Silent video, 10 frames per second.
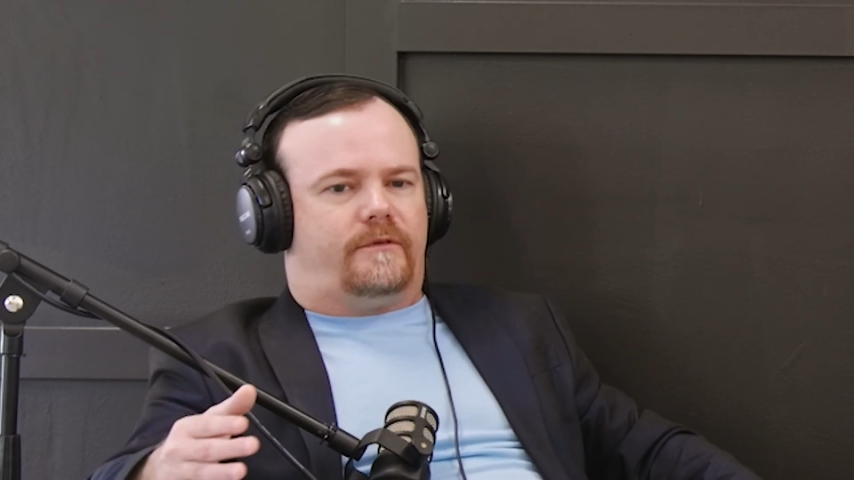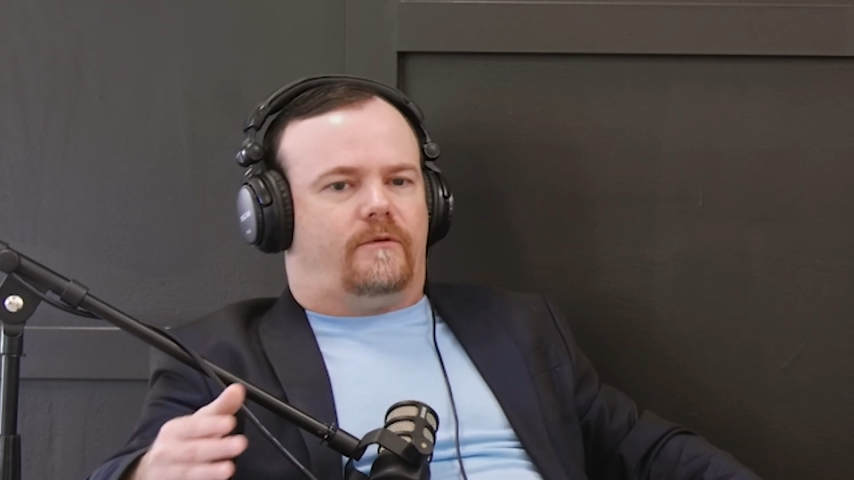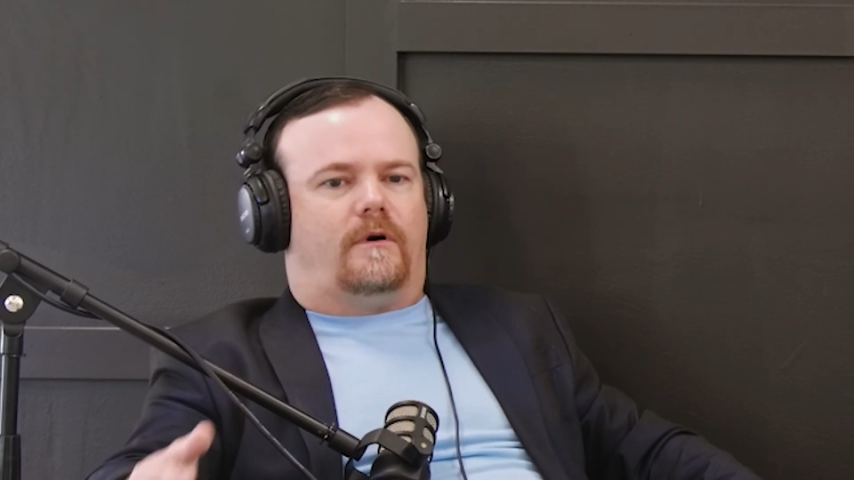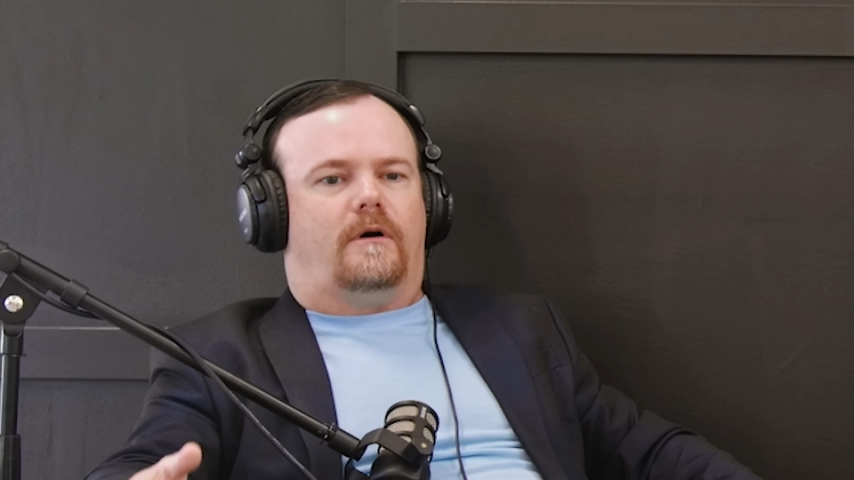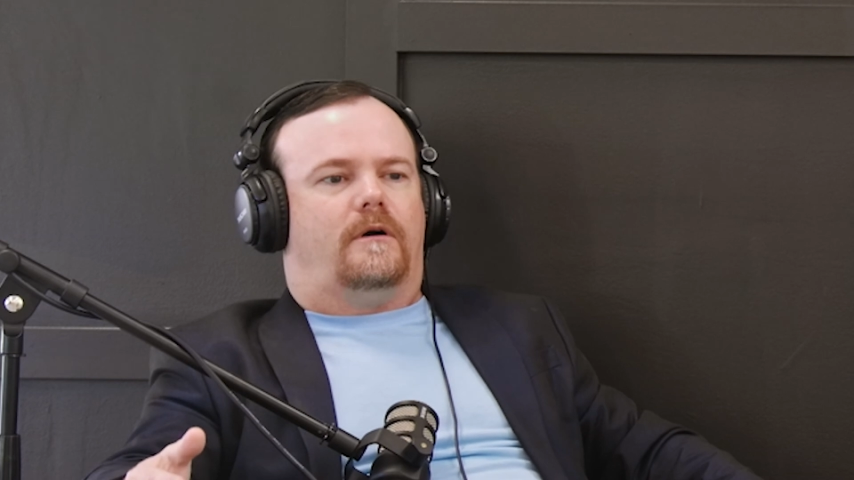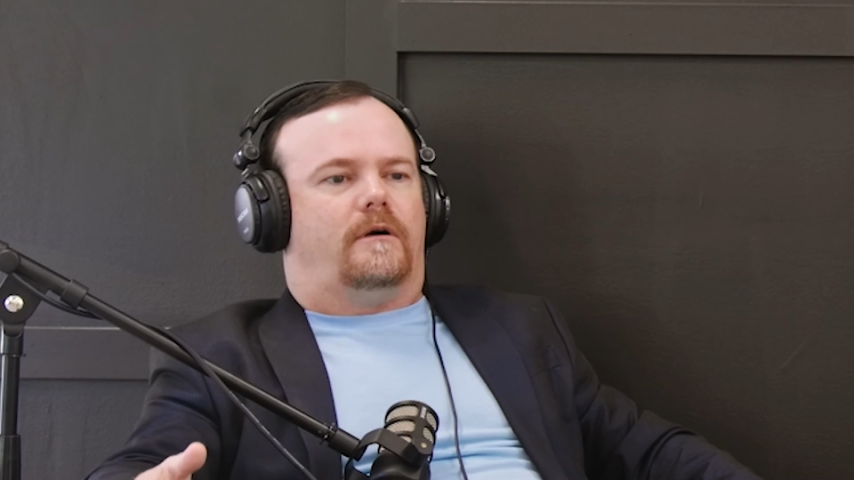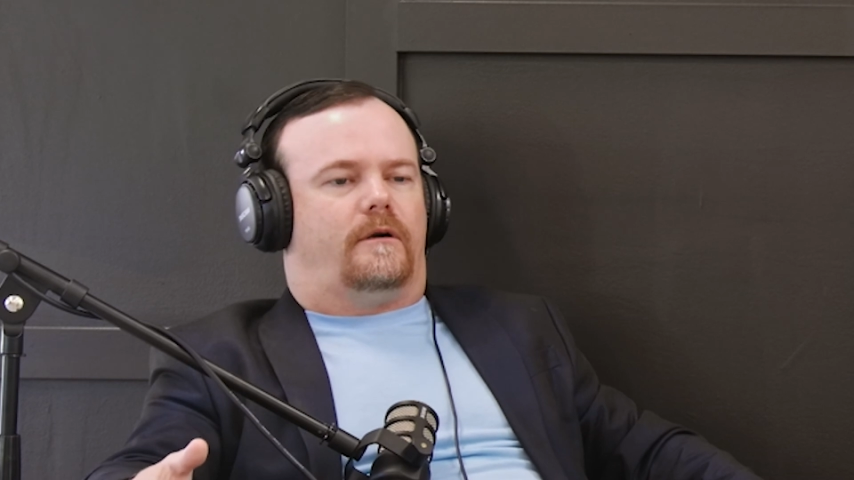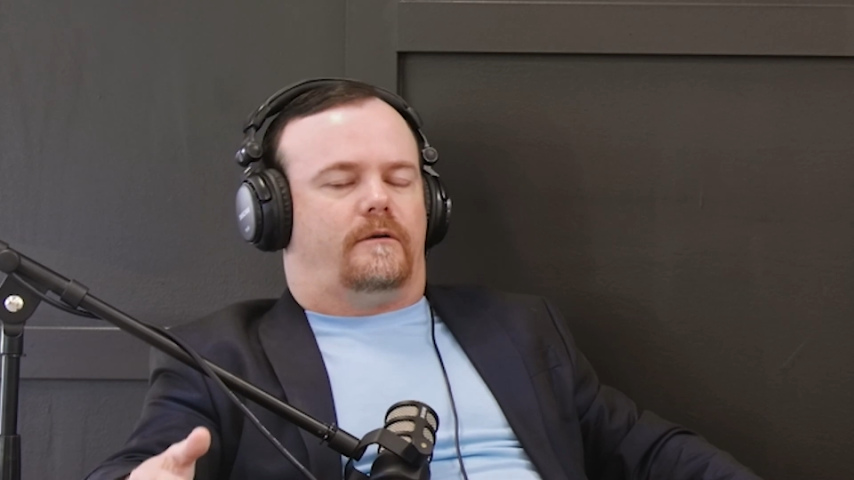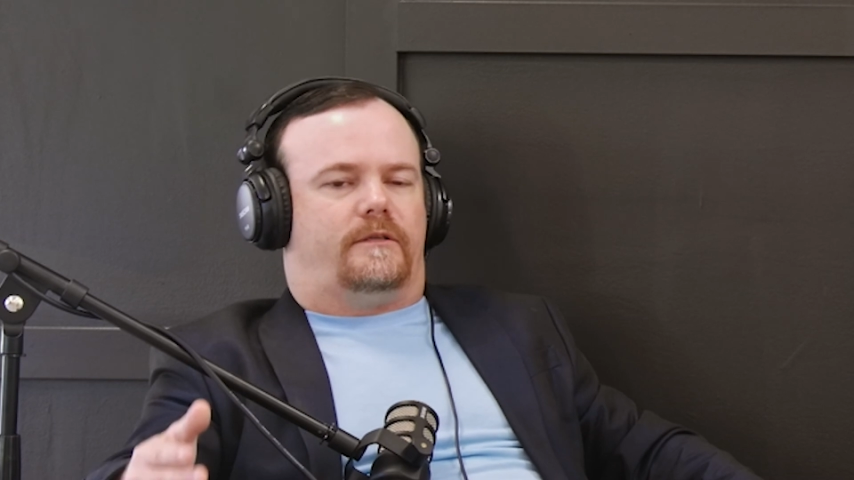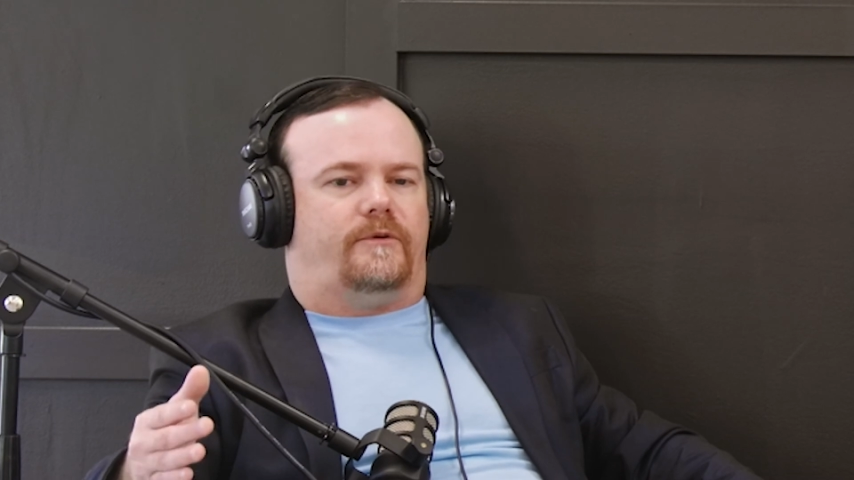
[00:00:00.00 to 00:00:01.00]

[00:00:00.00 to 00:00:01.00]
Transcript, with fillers: you are,